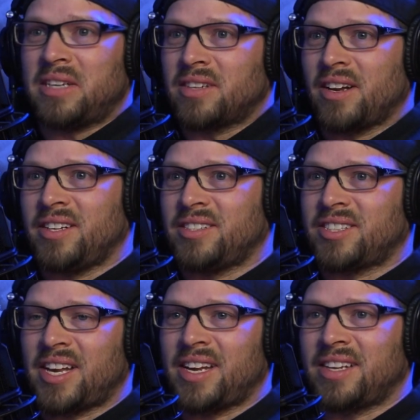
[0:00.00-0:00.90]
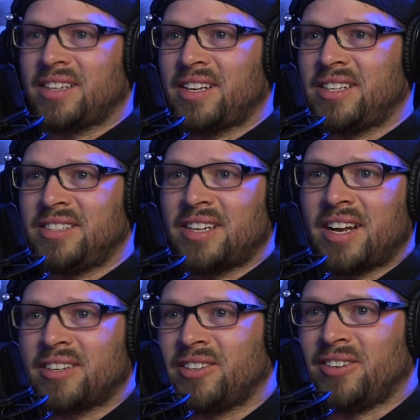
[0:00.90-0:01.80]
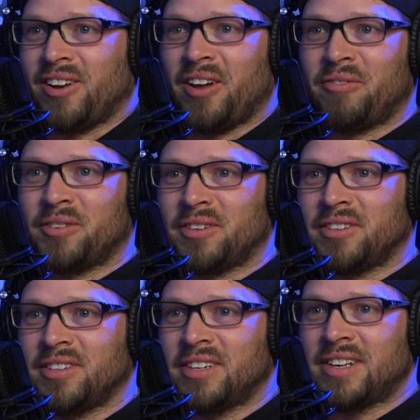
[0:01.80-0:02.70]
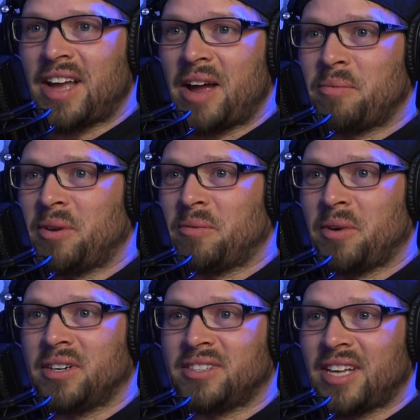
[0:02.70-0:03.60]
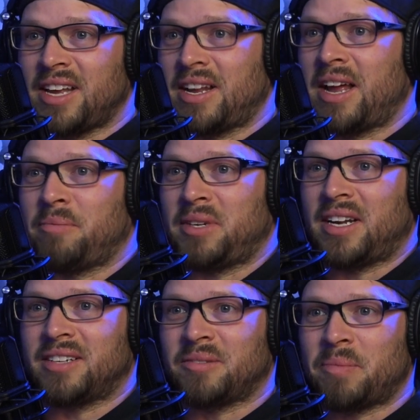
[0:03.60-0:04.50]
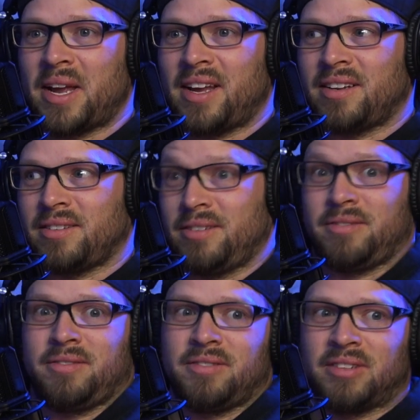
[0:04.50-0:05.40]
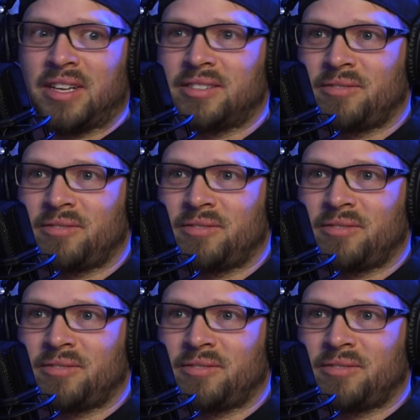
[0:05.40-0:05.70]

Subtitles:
Basically saying that he's not a good lover. I mean, what is that? I mean, as a man, that's